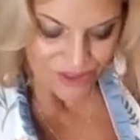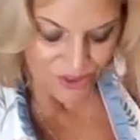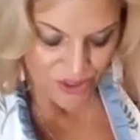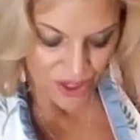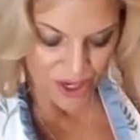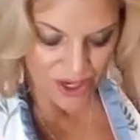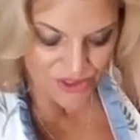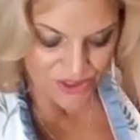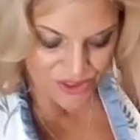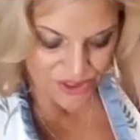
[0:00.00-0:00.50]
So
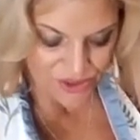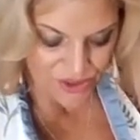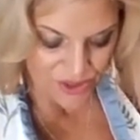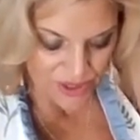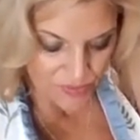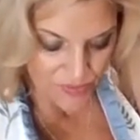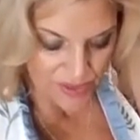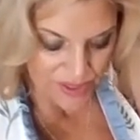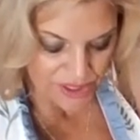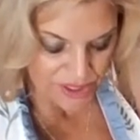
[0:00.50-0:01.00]

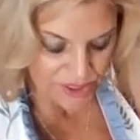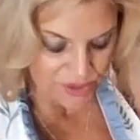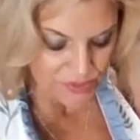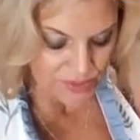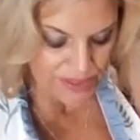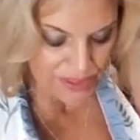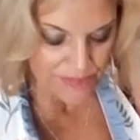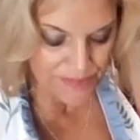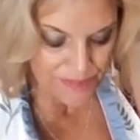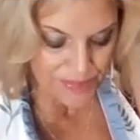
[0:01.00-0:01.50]
concentrate while you're
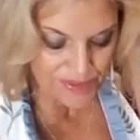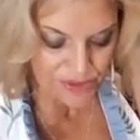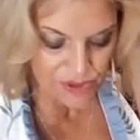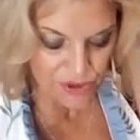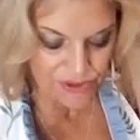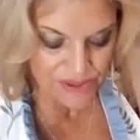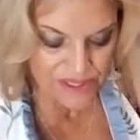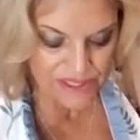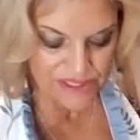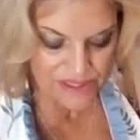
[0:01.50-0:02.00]
doing it. But
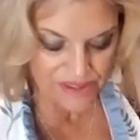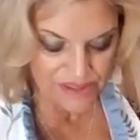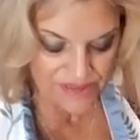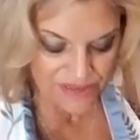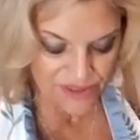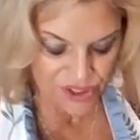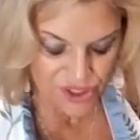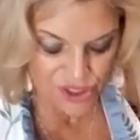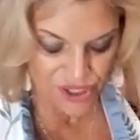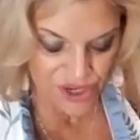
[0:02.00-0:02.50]
the reason
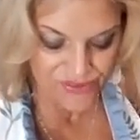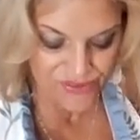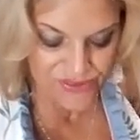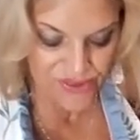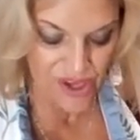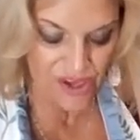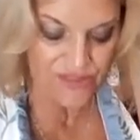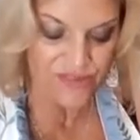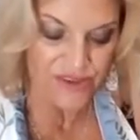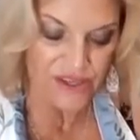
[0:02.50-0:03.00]
that the chef
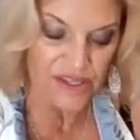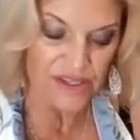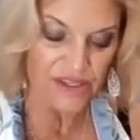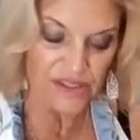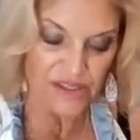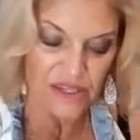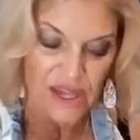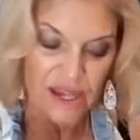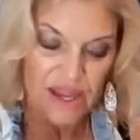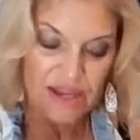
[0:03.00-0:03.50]
knife
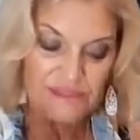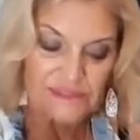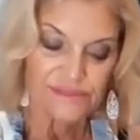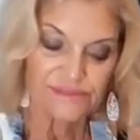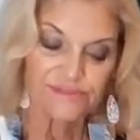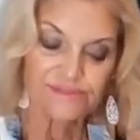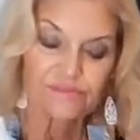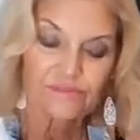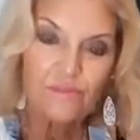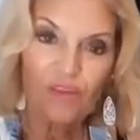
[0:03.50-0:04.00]
is
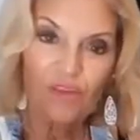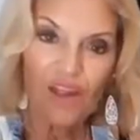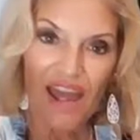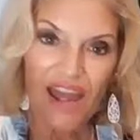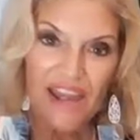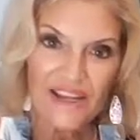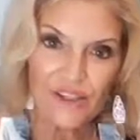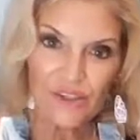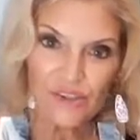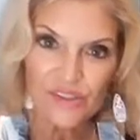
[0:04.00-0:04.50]

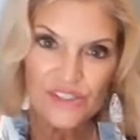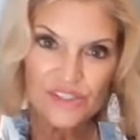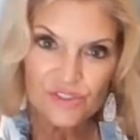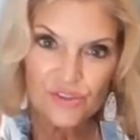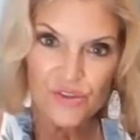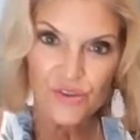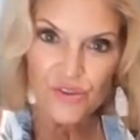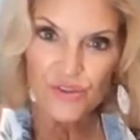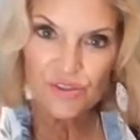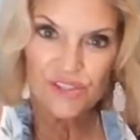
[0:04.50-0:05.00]
angled is
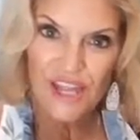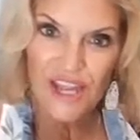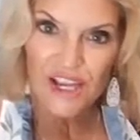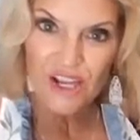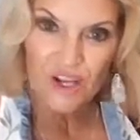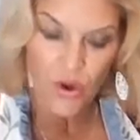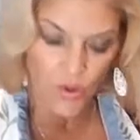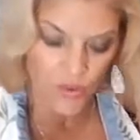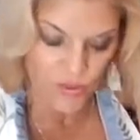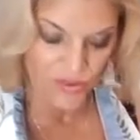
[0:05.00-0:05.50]
so you
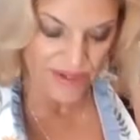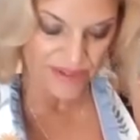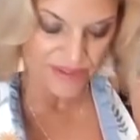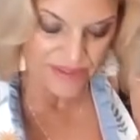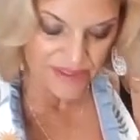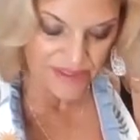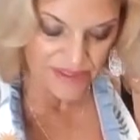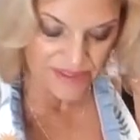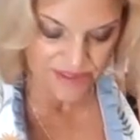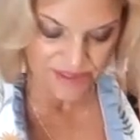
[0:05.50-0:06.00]
can go like
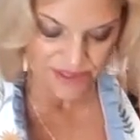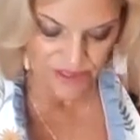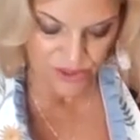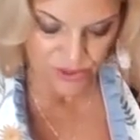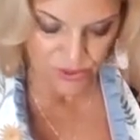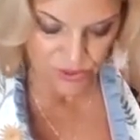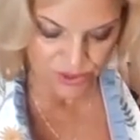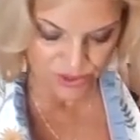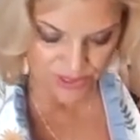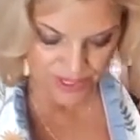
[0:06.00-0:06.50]
this, and
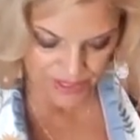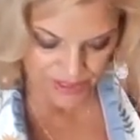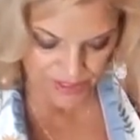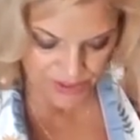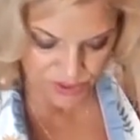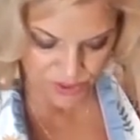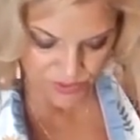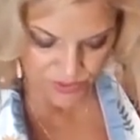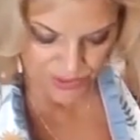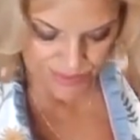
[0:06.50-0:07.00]
you'll learn how
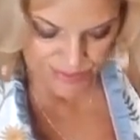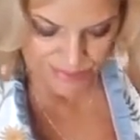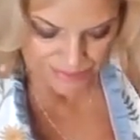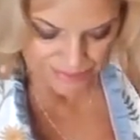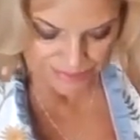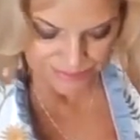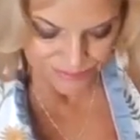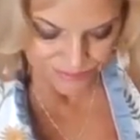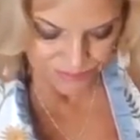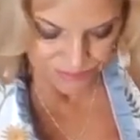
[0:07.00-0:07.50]
to do it,
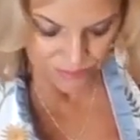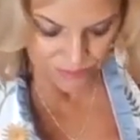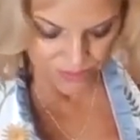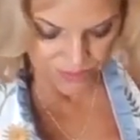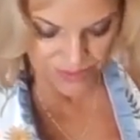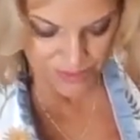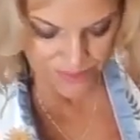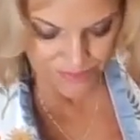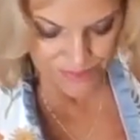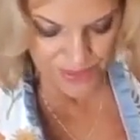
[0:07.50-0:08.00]

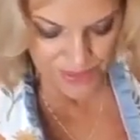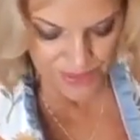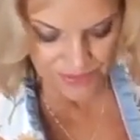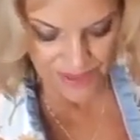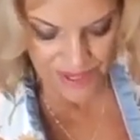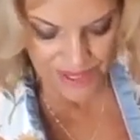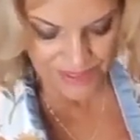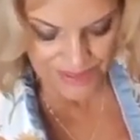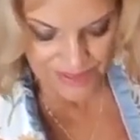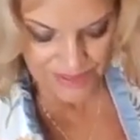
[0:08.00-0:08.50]
get better
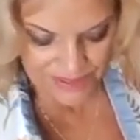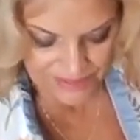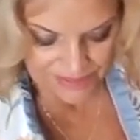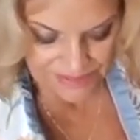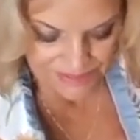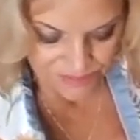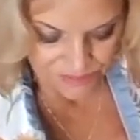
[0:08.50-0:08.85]
at it.